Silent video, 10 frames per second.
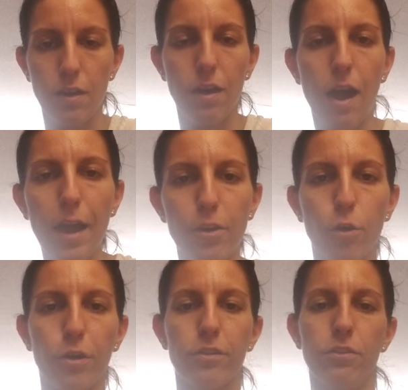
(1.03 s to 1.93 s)
Hi,
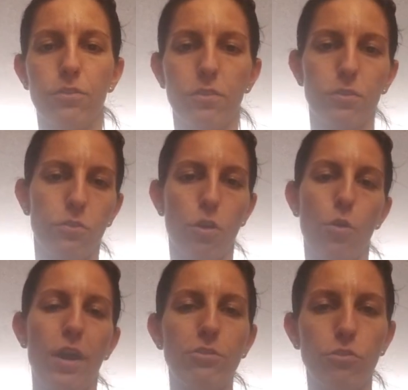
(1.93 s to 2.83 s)
horns.
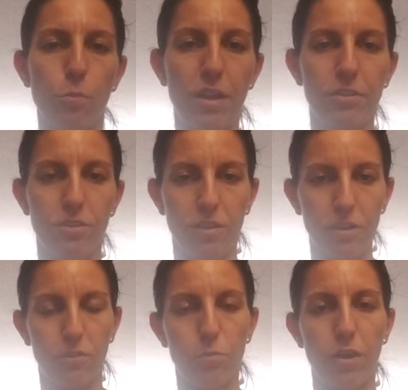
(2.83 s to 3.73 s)
So I just wanted to
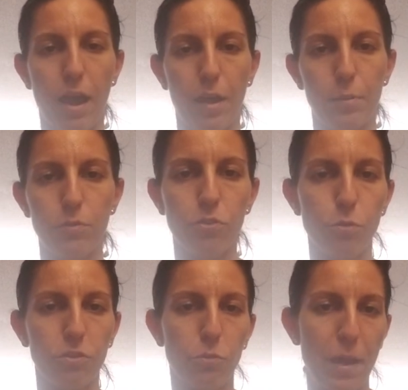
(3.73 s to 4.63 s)
take some time to
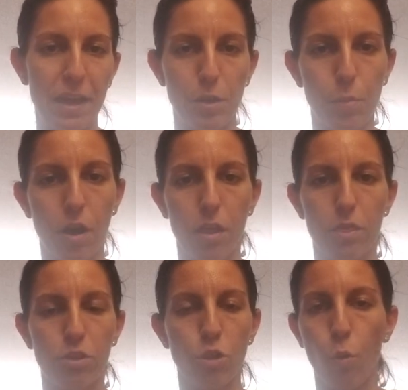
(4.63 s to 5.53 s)
expand upon
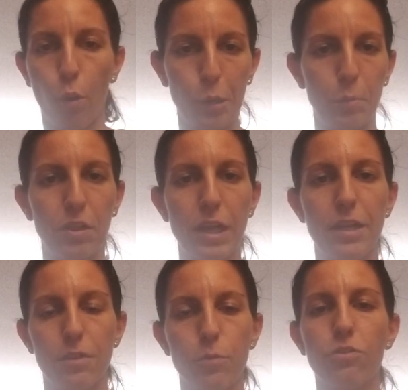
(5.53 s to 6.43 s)
the low horn
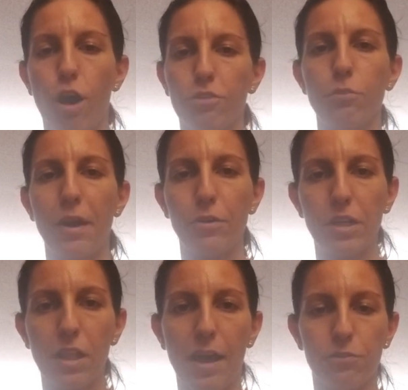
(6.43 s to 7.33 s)
playing that we talked about in
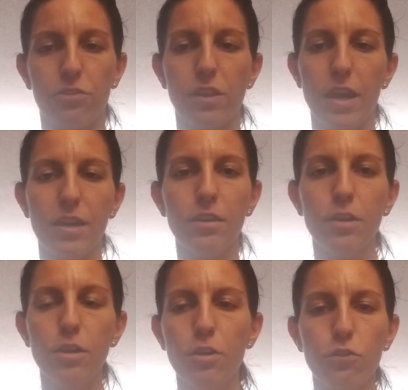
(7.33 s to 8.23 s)
class today.
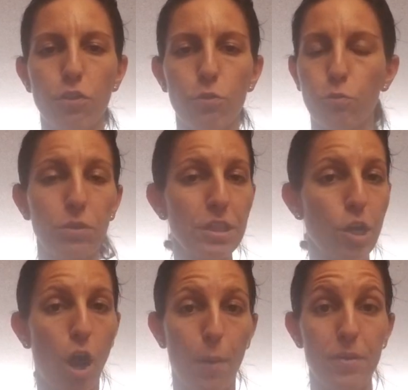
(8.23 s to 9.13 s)
So it's really
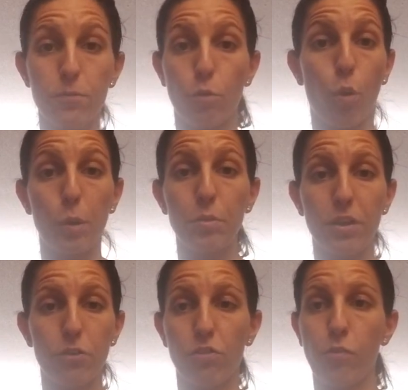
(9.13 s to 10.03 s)
common for horn
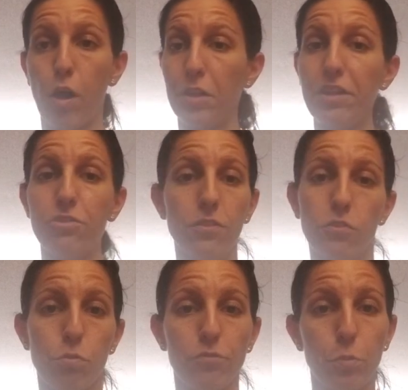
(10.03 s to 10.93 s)
players of all
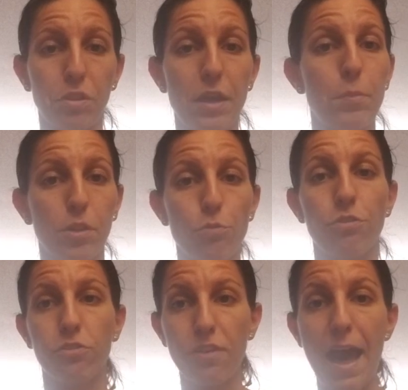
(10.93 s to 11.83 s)
ages to have to play below the
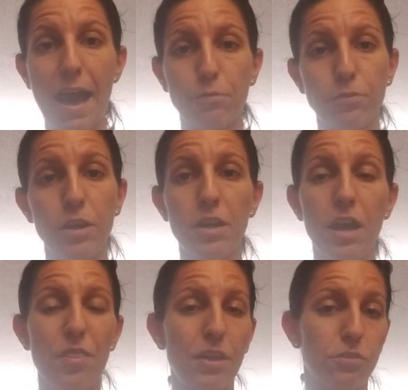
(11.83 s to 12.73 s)
staff,
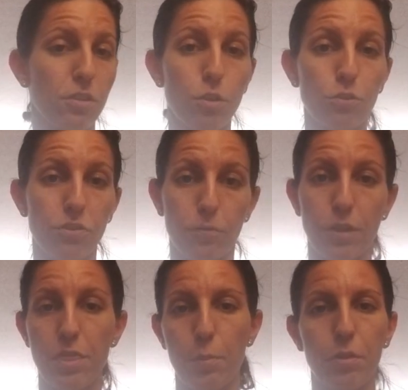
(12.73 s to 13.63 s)
and that's a little
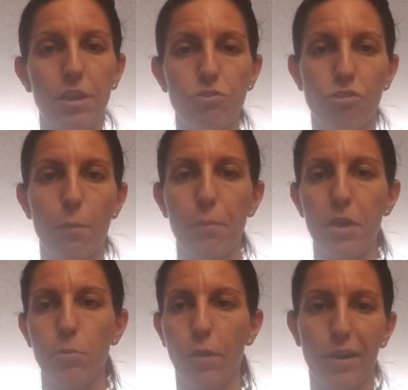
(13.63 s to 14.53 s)
different than playing
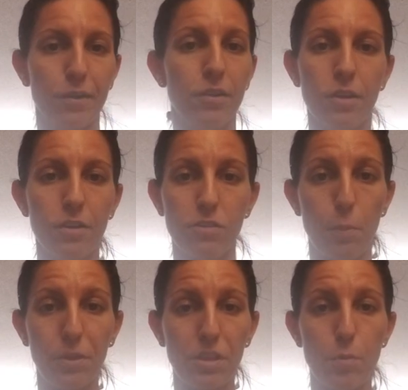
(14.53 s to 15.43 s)
trumpet, where
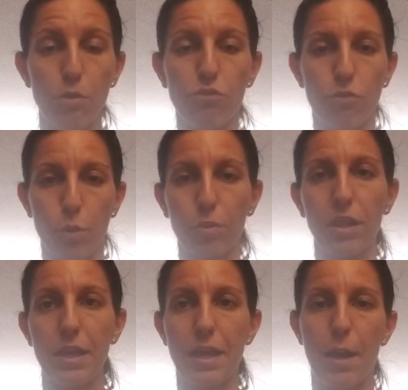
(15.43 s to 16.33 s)
typically most of your
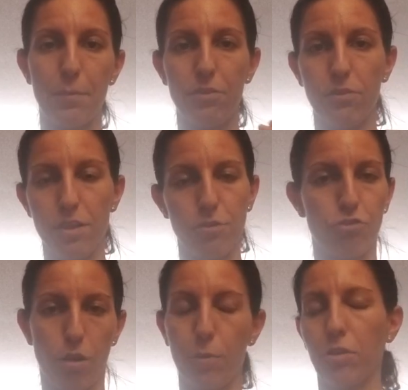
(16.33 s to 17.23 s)
playing happens in the
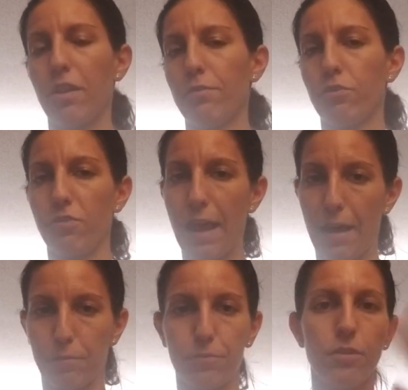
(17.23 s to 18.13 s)
treble clef
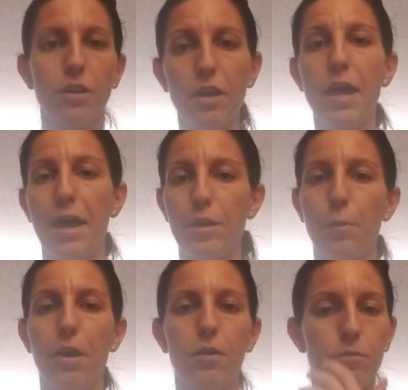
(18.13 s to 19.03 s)
staff and
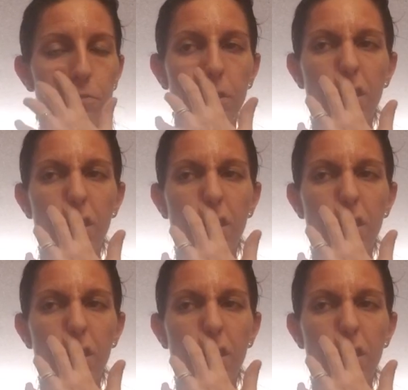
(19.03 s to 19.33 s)
above.